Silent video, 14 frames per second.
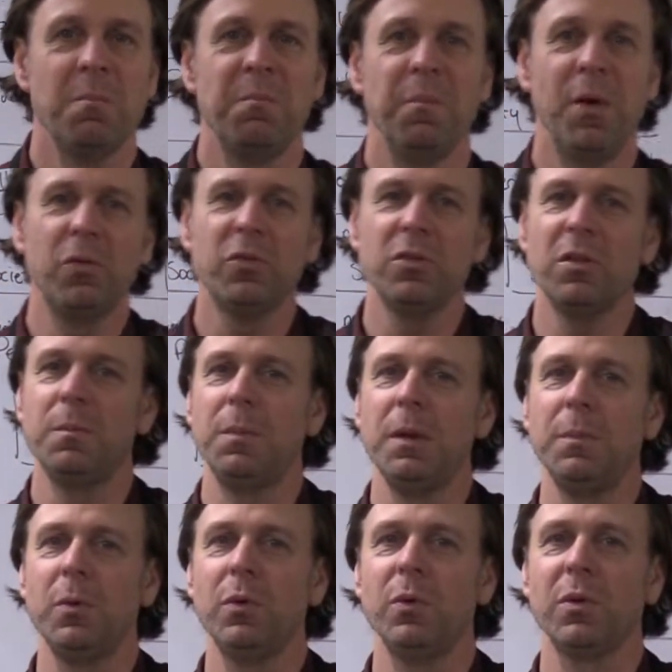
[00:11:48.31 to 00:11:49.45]
Most of the
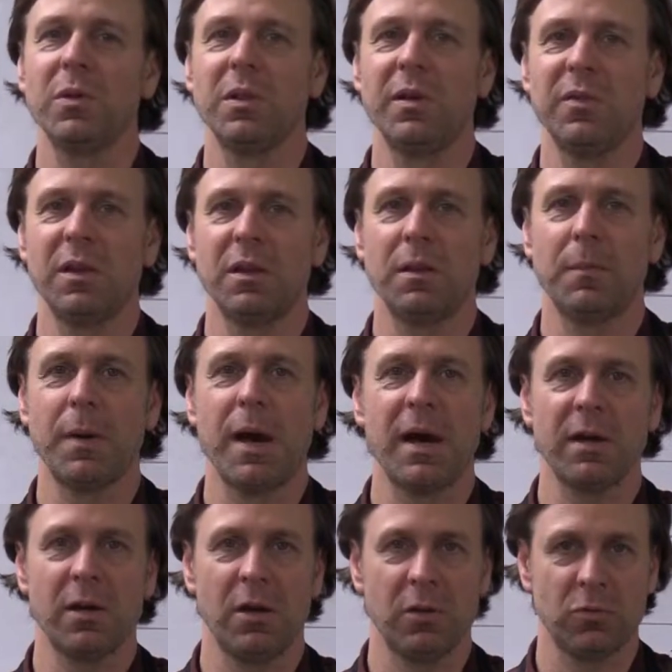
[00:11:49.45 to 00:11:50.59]
people who are living in the
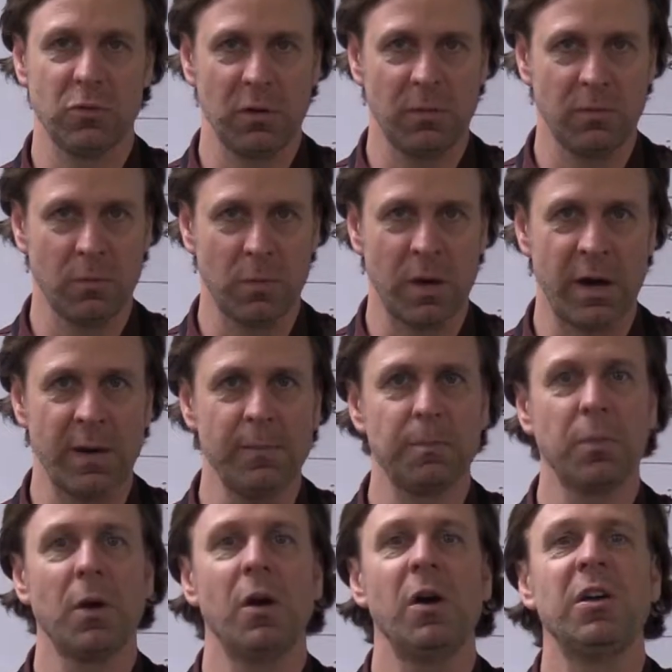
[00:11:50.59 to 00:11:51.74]
backcountry, right,
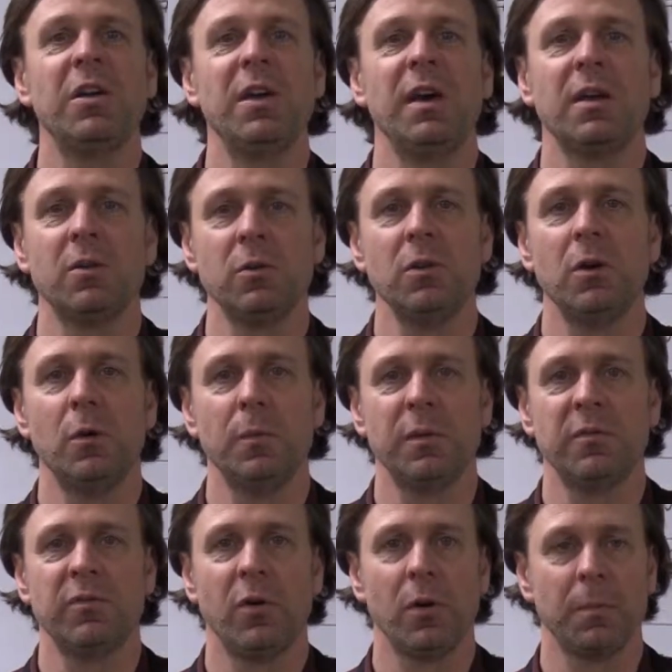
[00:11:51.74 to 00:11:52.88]
again, are
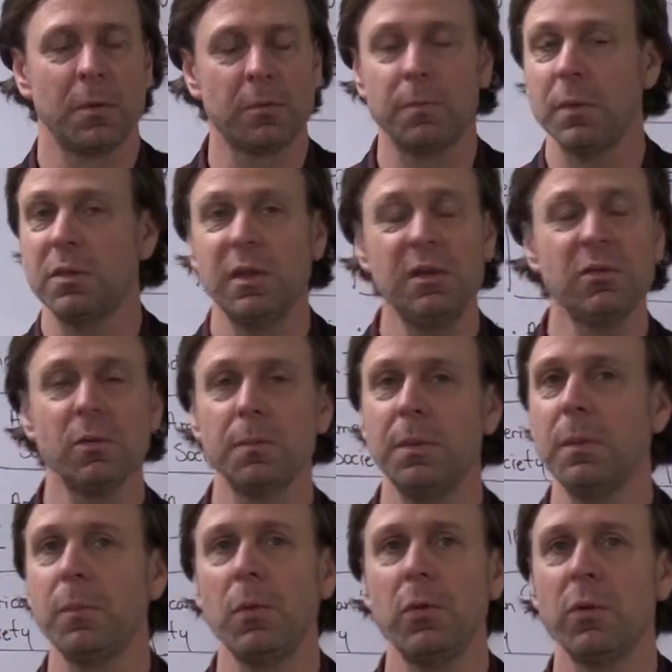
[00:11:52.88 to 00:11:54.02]
yeoman farmers, but these are
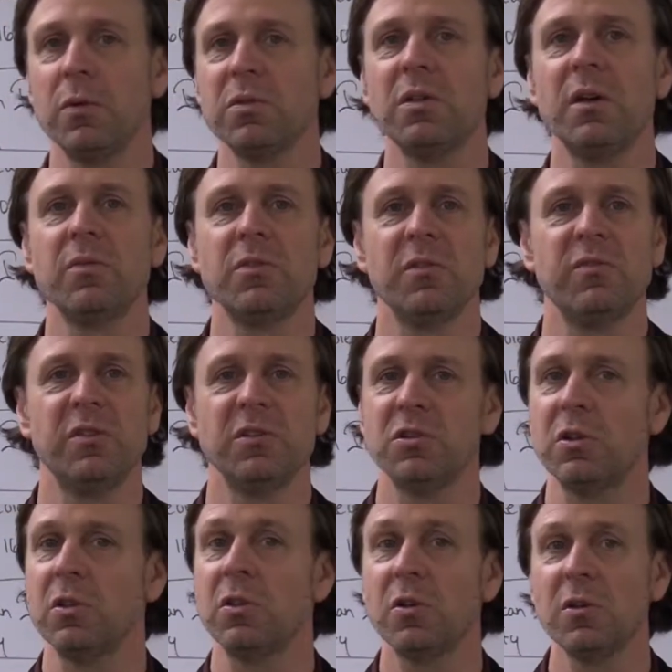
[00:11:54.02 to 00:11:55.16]
people who are
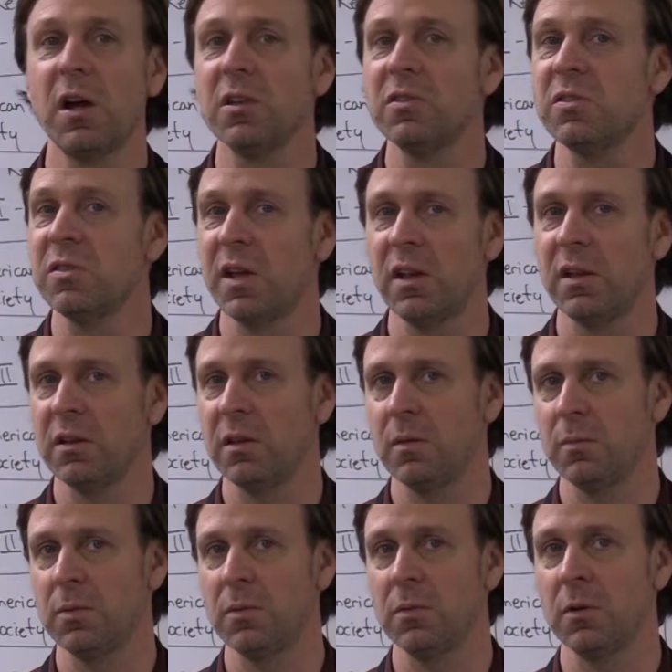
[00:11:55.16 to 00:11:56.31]
self-sufficient. They're not selling
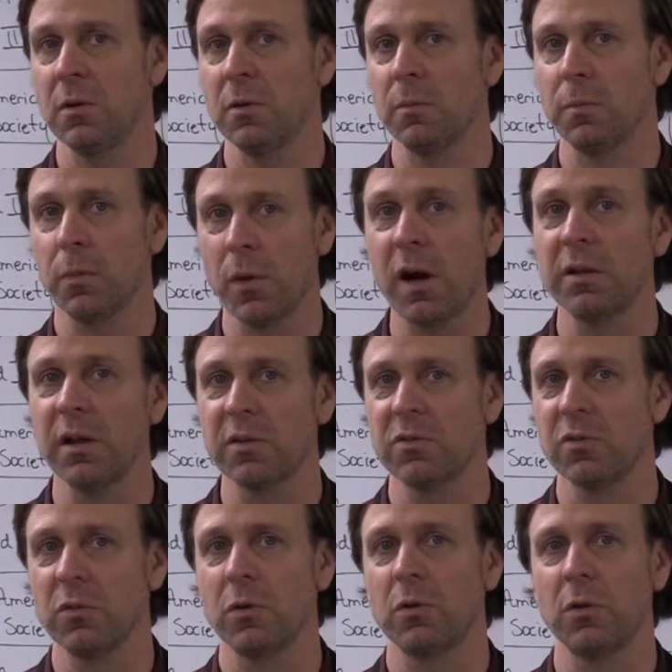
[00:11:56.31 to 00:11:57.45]
them their products
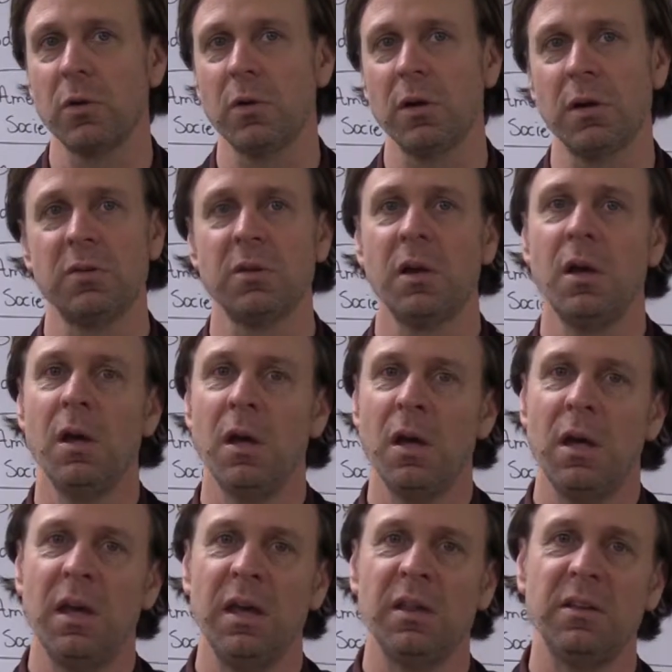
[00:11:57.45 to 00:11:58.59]
or their goods
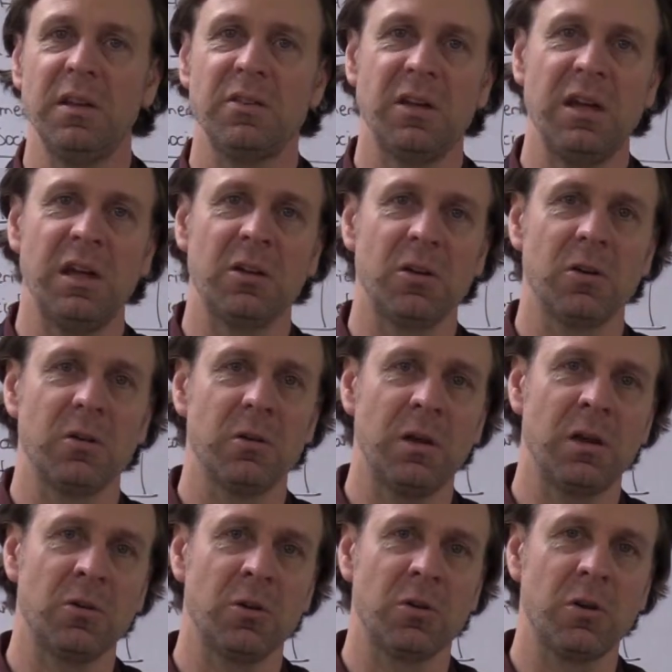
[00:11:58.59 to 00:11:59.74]
in this
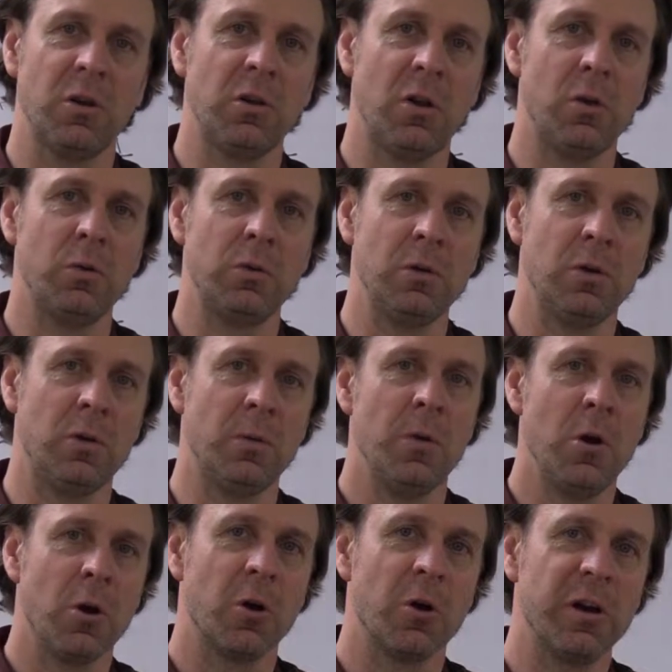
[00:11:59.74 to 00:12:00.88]
intercolonial
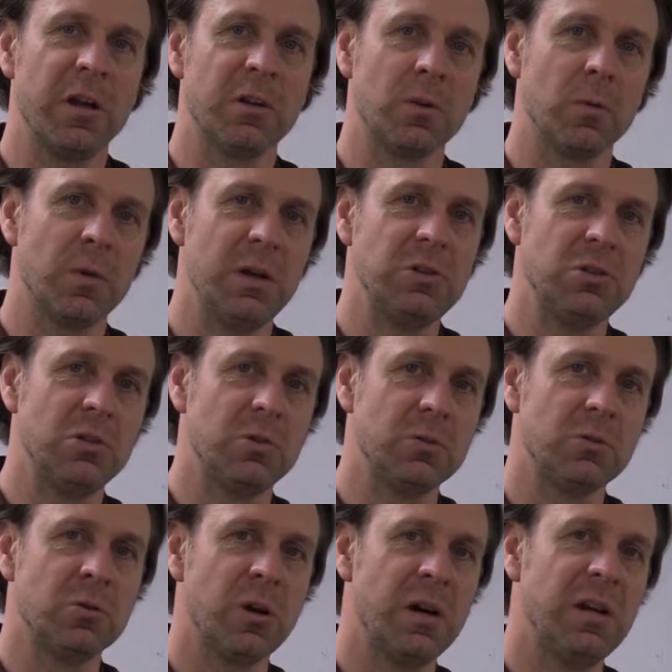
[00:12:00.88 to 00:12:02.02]
or interregional
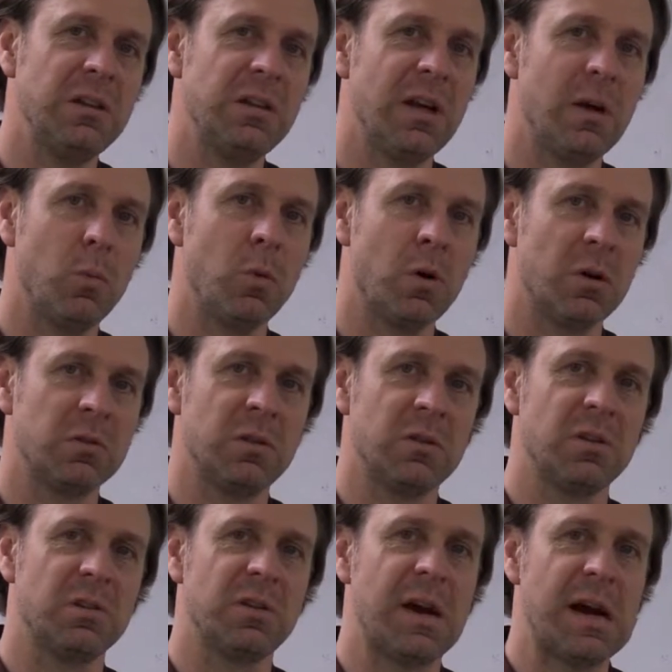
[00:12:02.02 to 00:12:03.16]
trade network
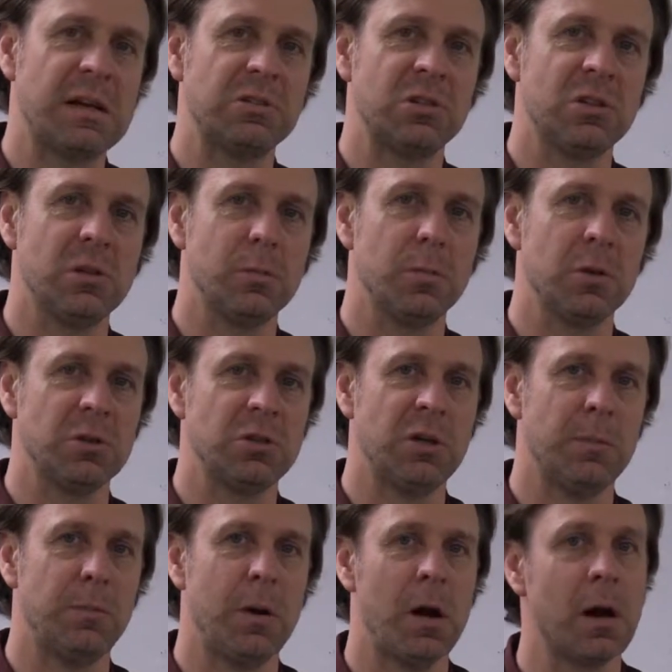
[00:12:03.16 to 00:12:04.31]
that's attached to the British
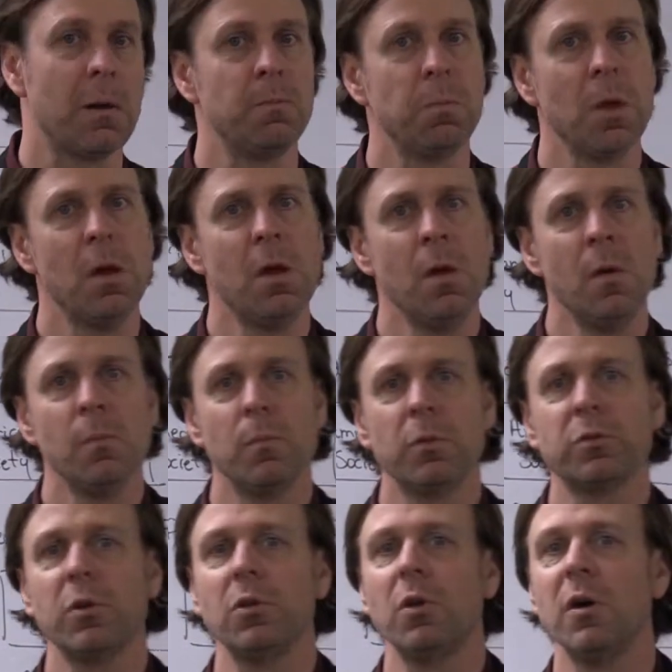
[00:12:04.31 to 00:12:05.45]
Empire. But
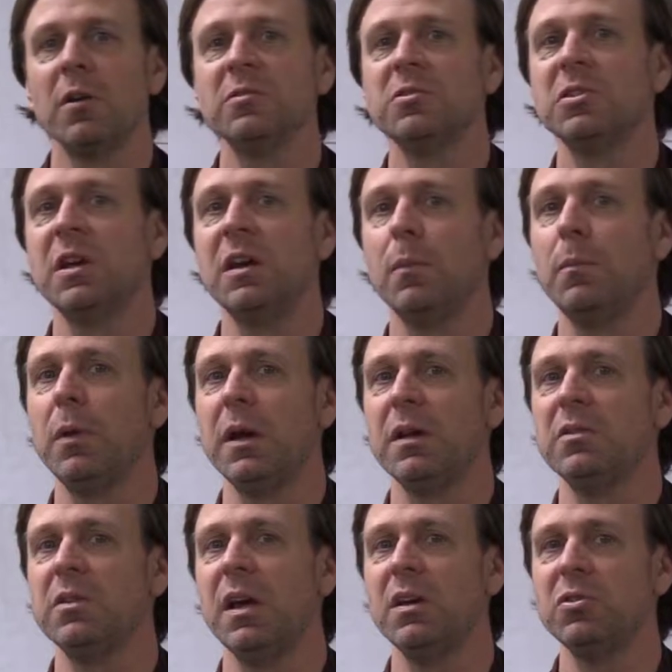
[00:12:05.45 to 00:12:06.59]
the large-scale
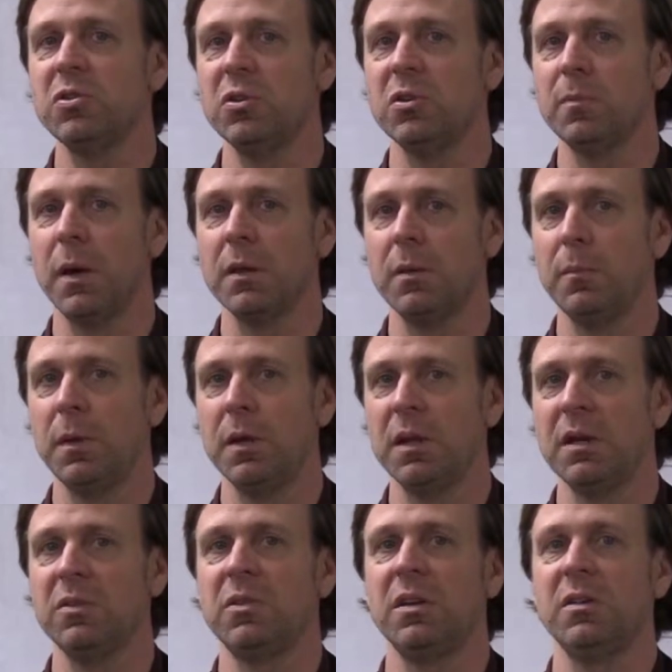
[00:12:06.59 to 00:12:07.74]
plantations by the
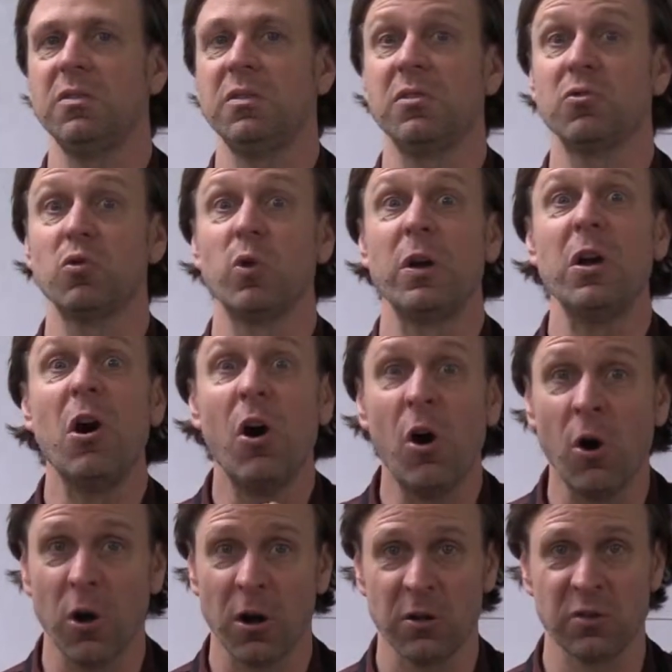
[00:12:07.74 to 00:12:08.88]
mid-18th century
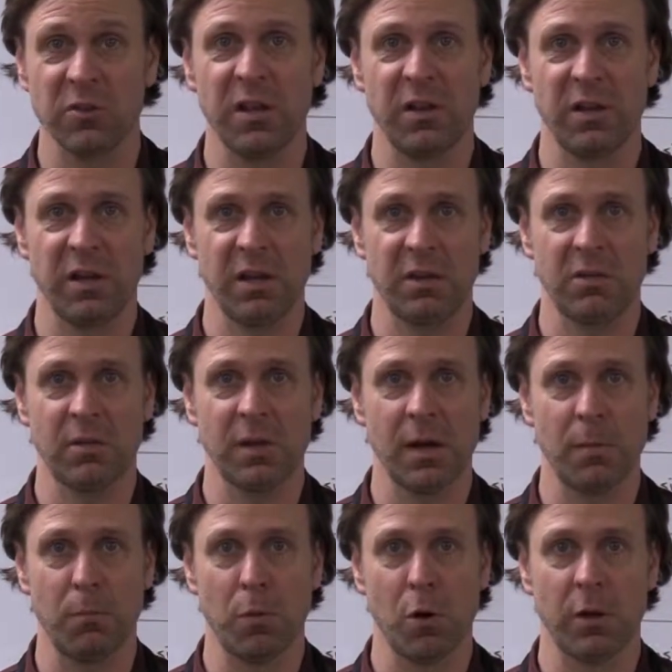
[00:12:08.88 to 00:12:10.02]
are selling into
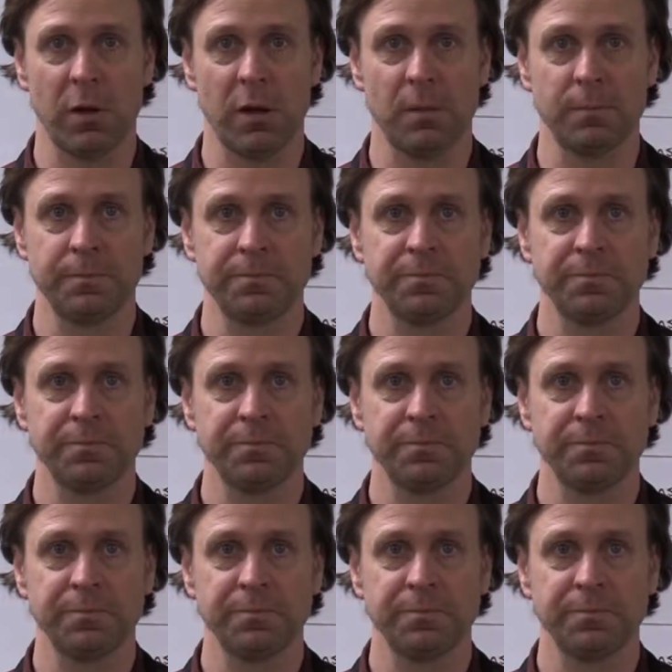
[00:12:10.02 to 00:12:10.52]
that market.